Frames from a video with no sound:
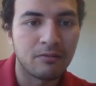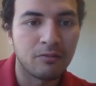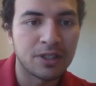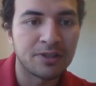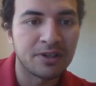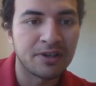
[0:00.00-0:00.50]

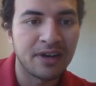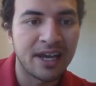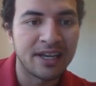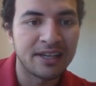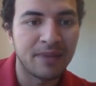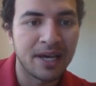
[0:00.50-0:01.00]
which were
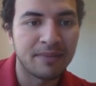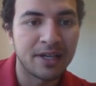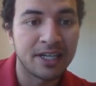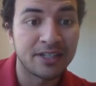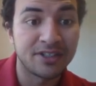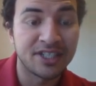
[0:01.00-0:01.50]
created by
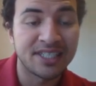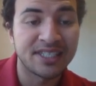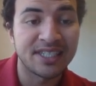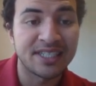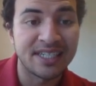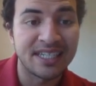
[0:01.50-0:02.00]
playing
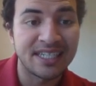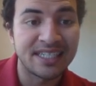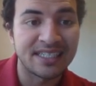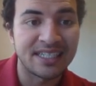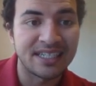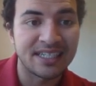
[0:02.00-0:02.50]
g6 and
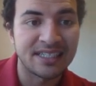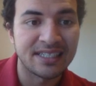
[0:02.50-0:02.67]
e6.